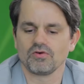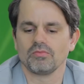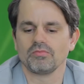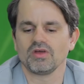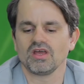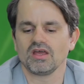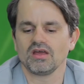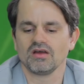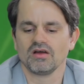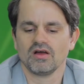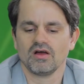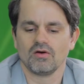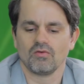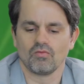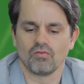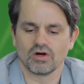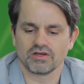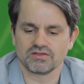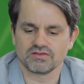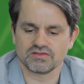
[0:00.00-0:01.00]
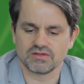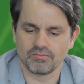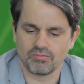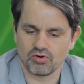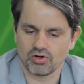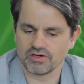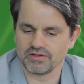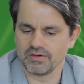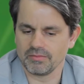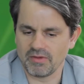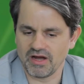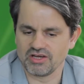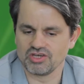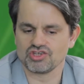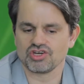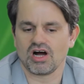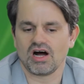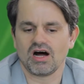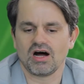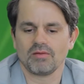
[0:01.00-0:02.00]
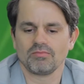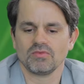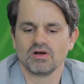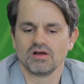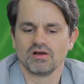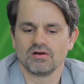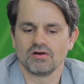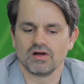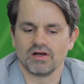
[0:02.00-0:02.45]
for me? What's important in my job?